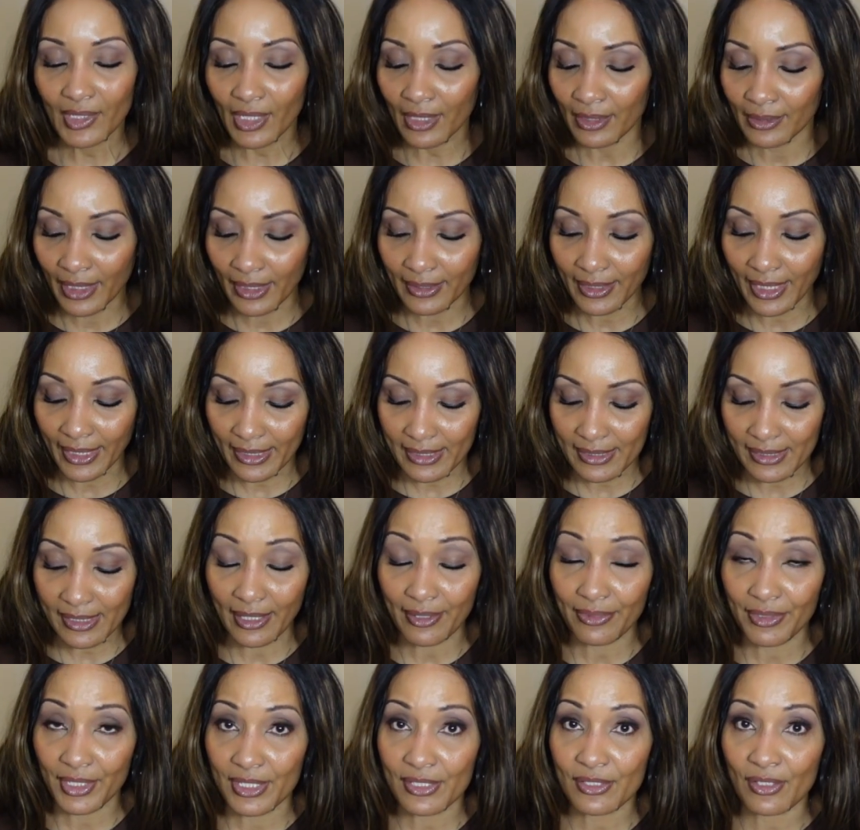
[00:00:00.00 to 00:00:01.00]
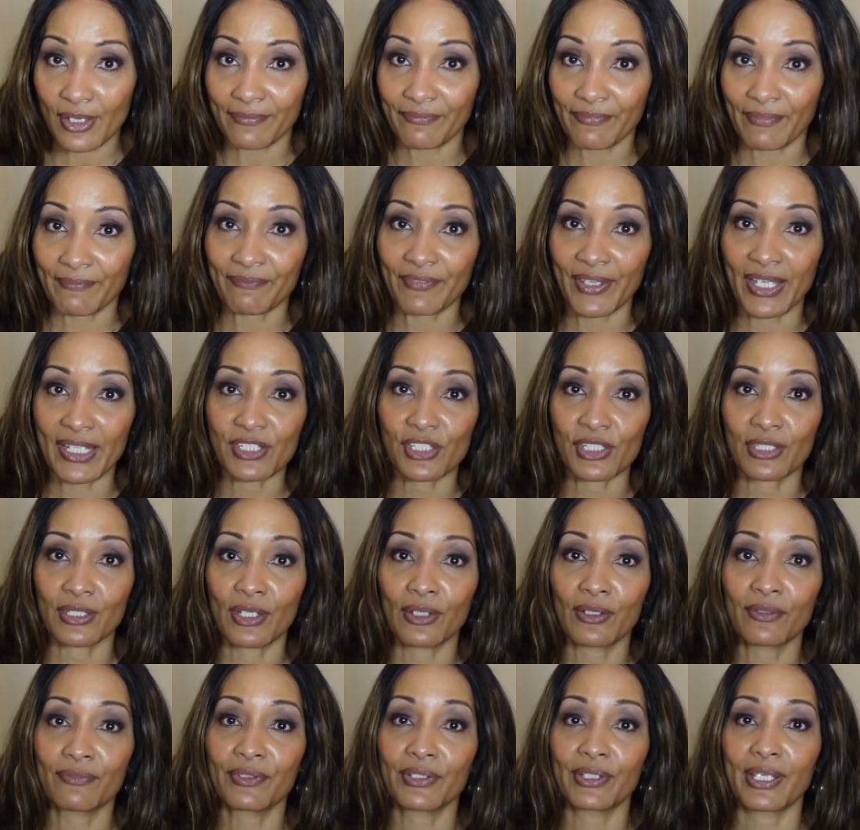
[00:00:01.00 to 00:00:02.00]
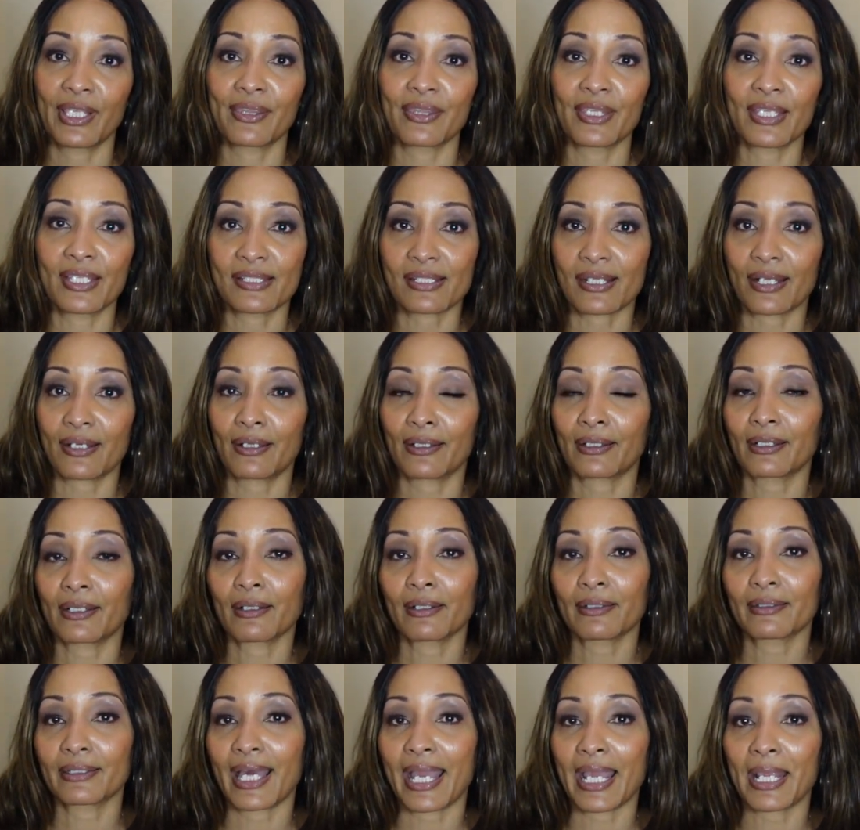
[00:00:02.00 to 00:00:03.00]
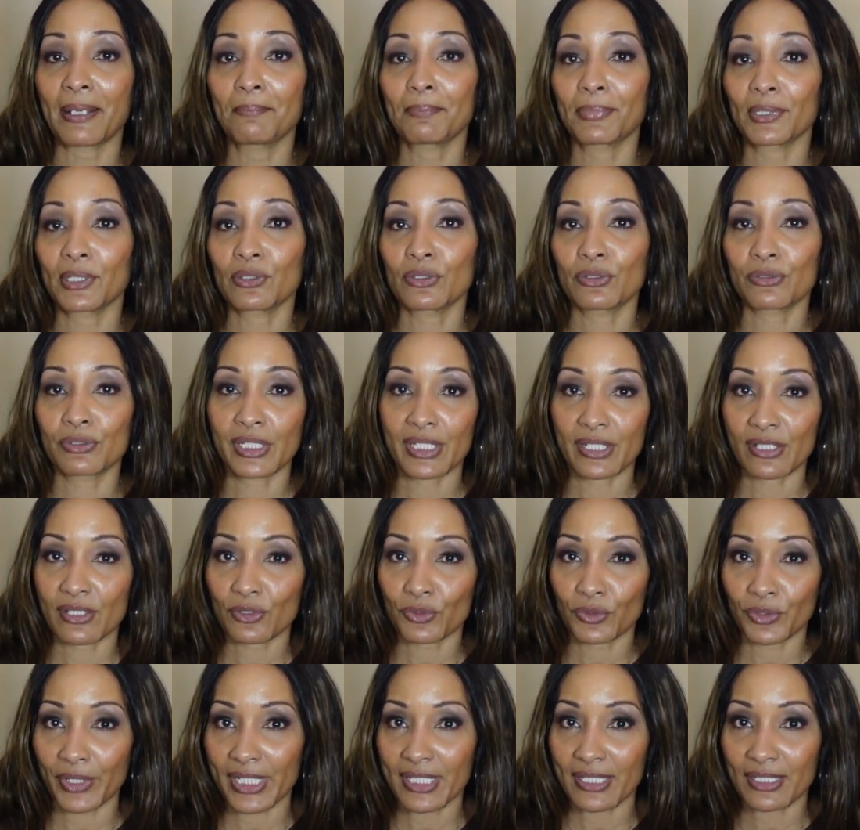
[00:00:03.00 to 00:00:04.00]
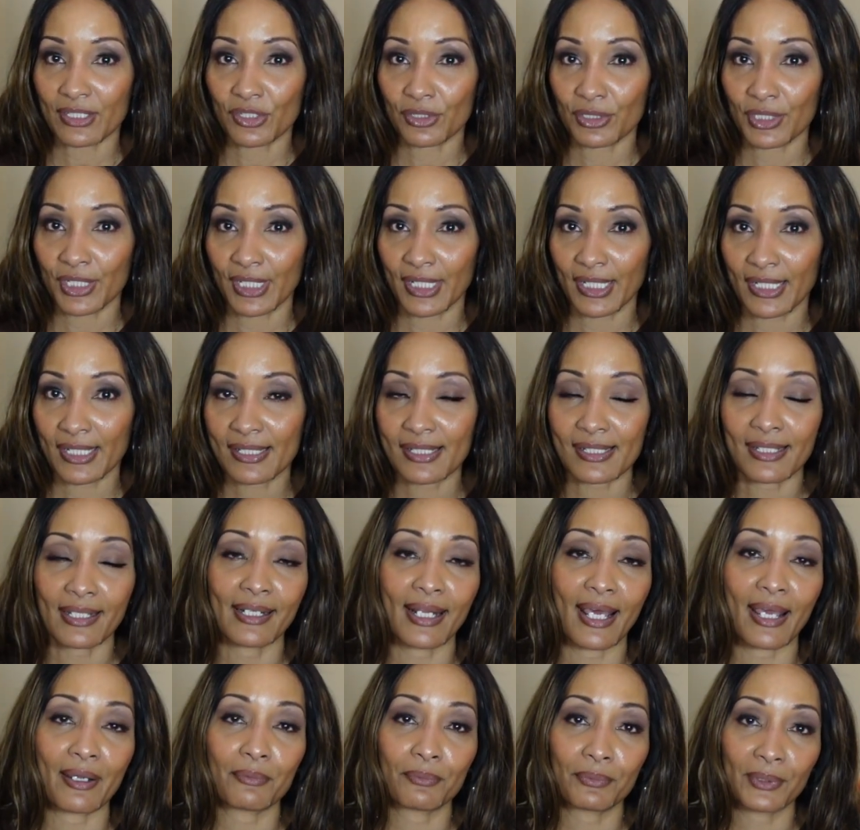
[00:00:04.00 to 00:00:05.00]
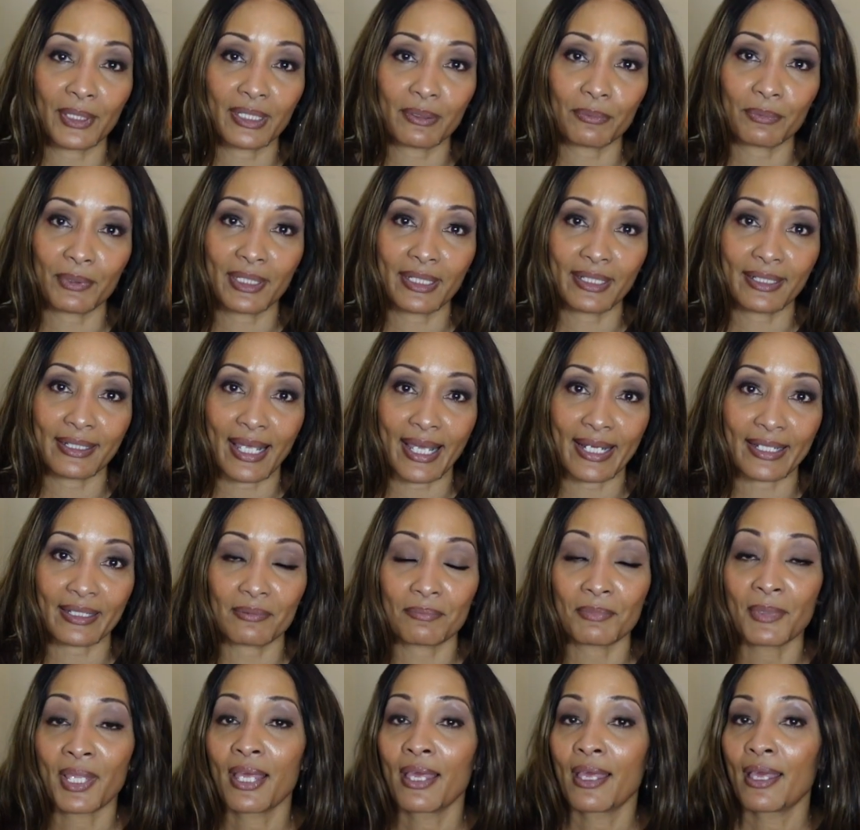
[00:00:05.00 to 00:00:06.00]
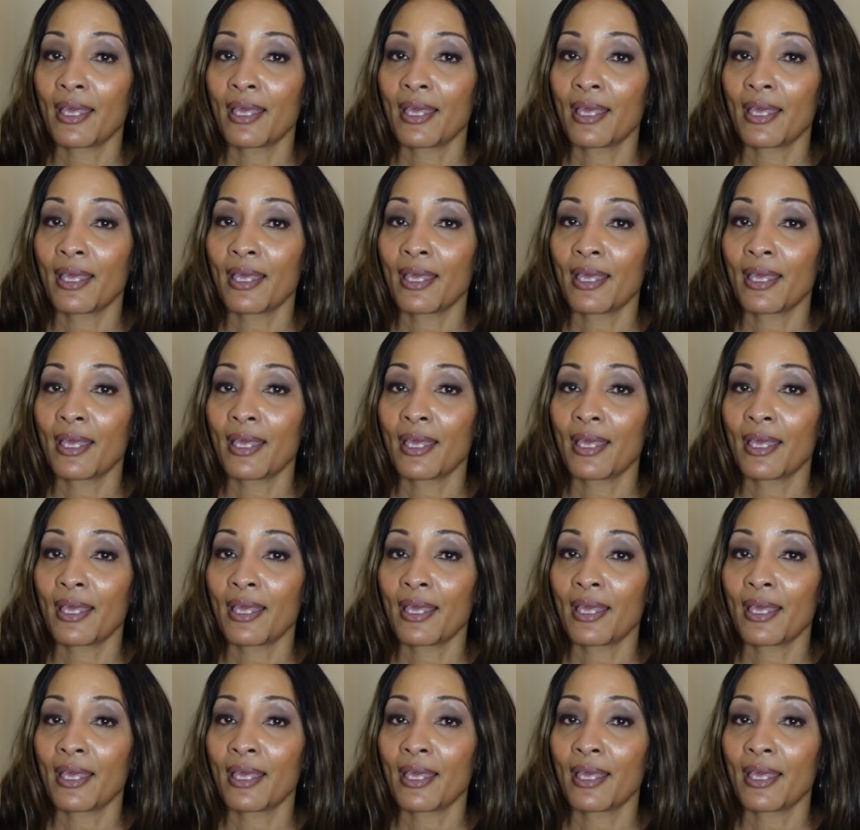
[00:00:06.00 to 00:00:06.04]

yeah, like I said, these are from Fashion Nova and these are light blue distressed jeans and I really, really like them.